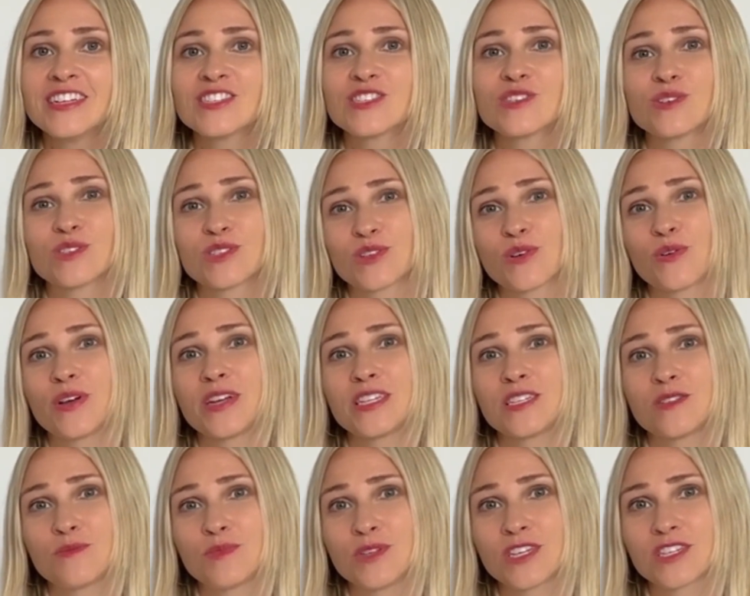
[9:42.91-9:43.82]
So it's
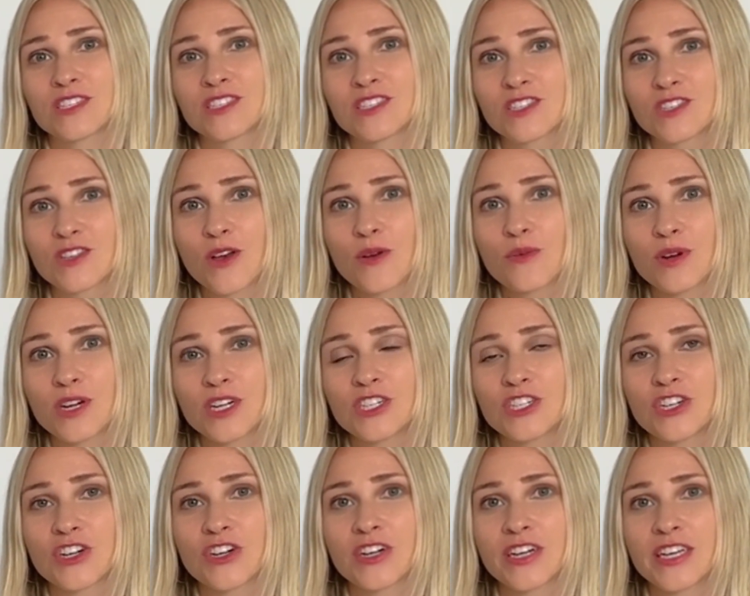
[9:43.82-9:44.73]
going to be a slower
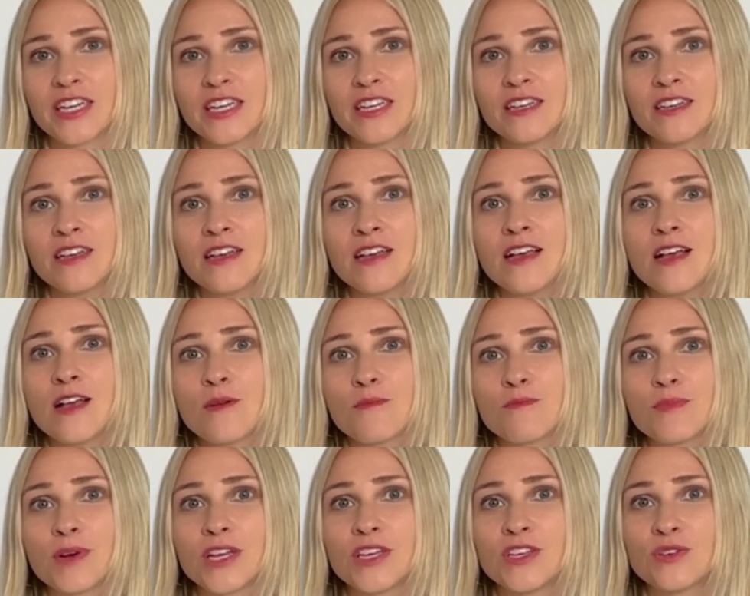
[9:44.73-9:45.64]
journey,
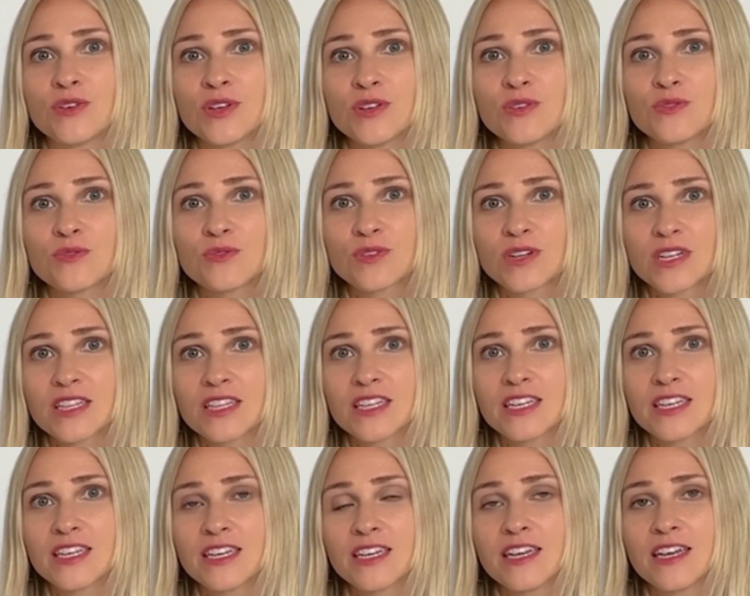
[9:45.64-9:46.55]
but you can
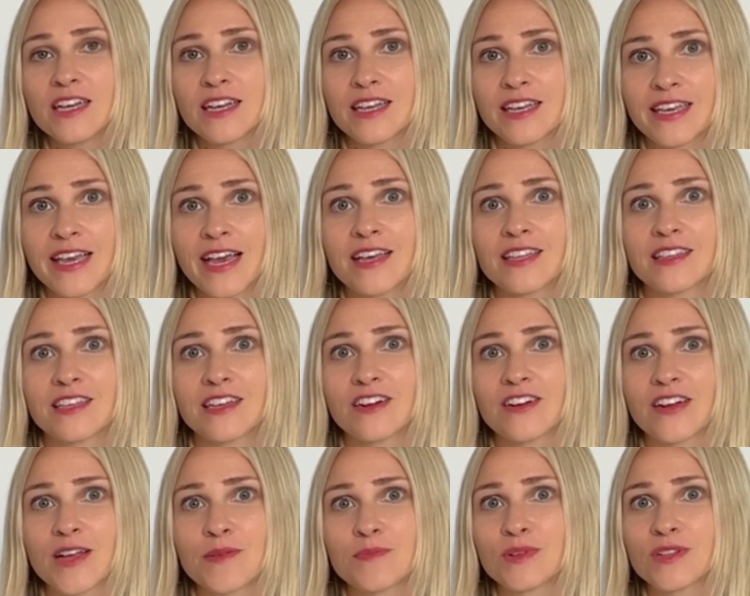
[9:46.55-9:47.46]
really get
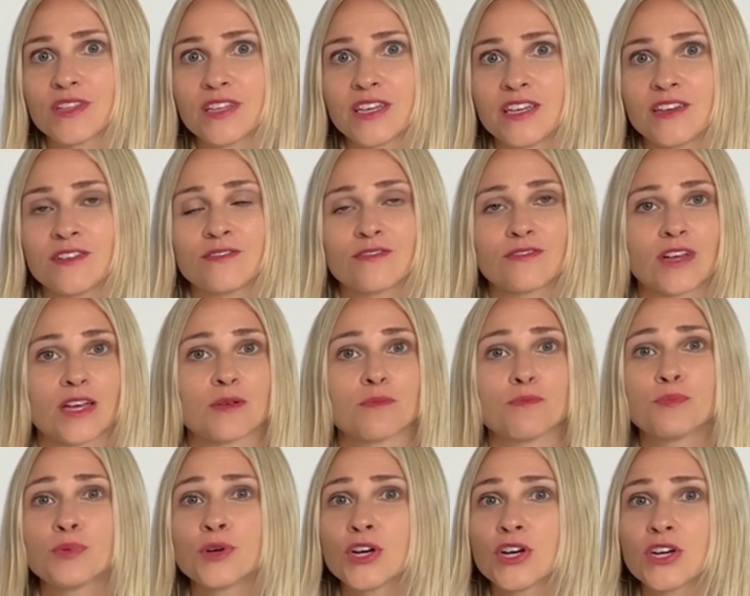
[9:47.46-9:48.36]
there, I believe,
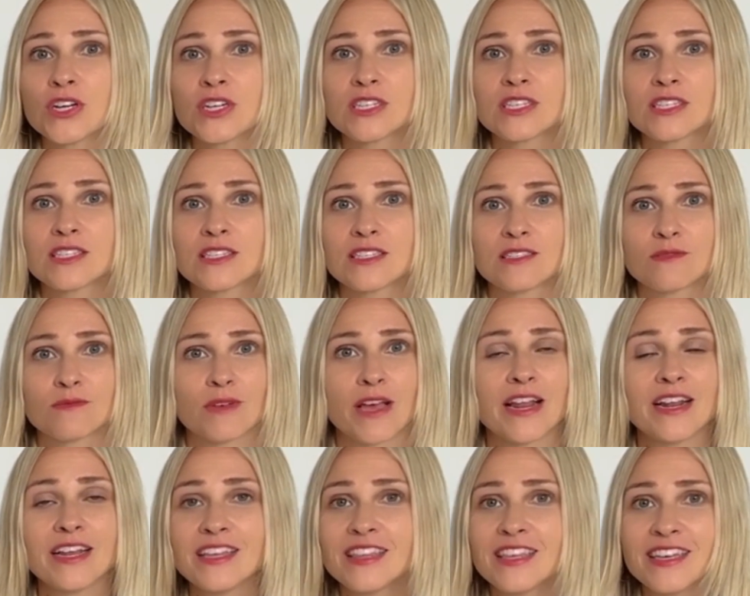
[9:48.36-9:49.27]
like books,
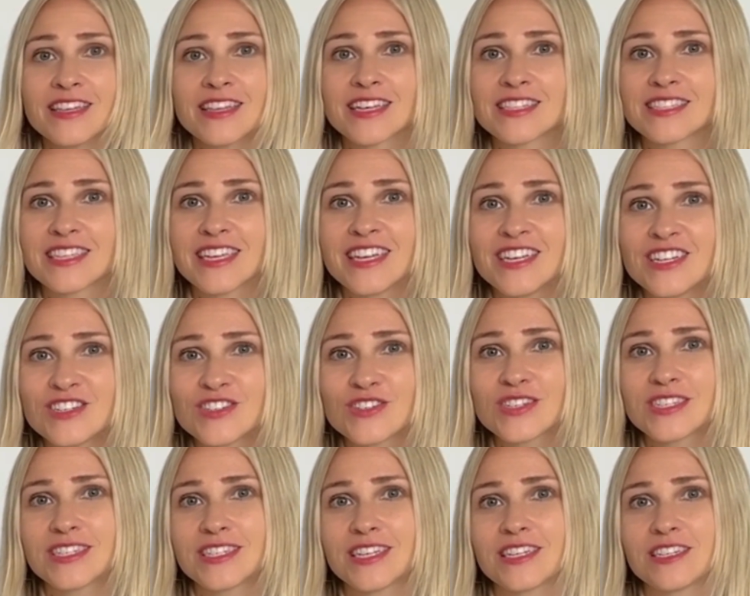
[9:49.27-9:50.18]
anything that's
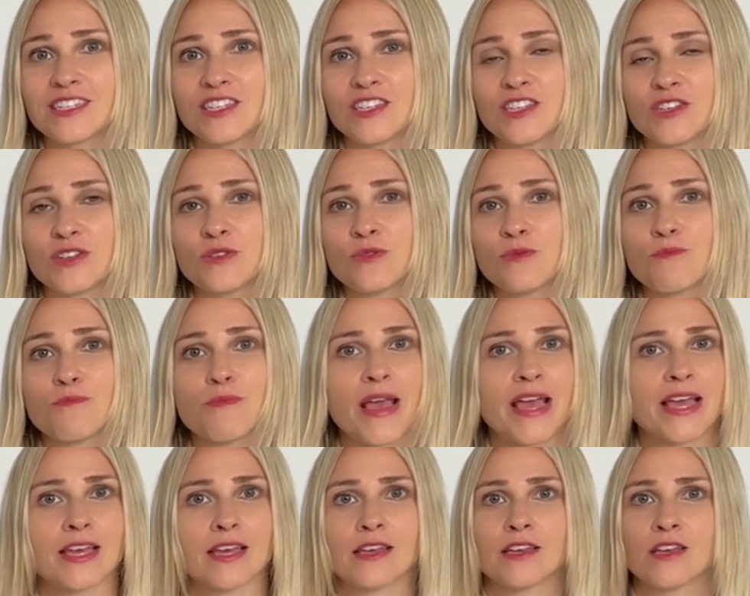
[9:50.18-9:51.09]
interesting to you,
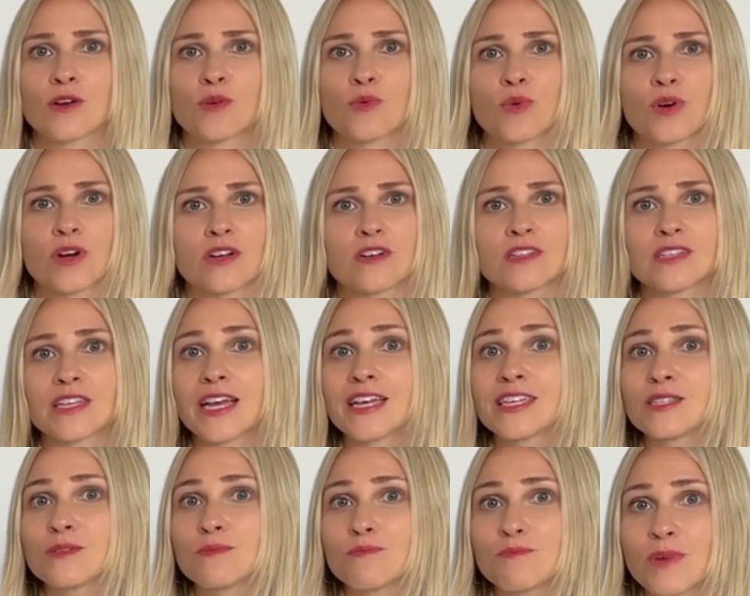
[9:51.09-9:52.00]
make it your world
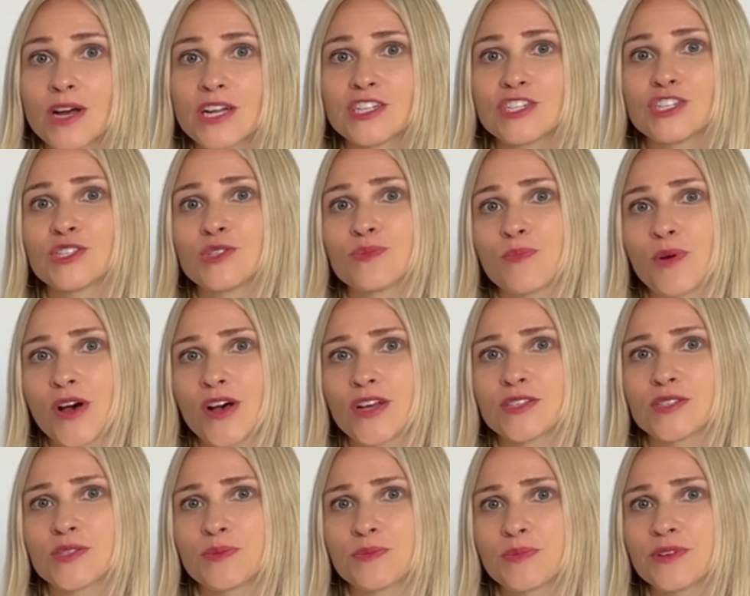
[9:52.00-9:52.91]
as much as
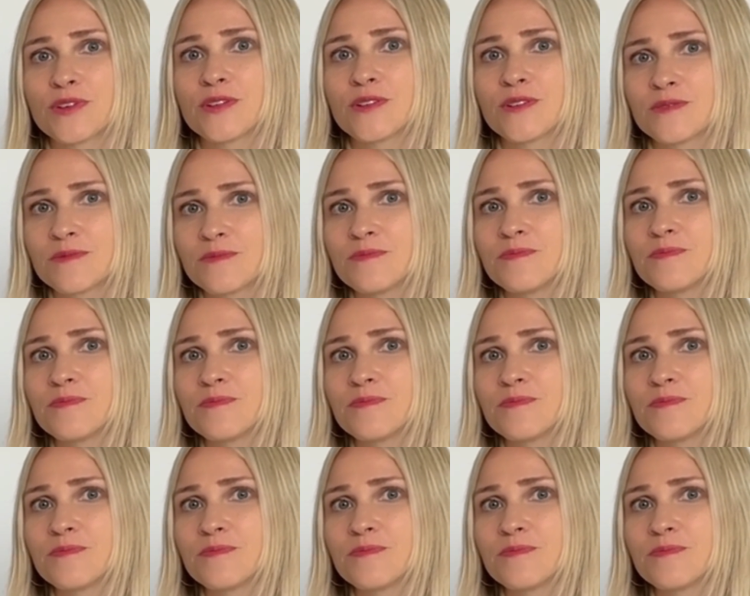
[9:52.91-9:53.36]
possible.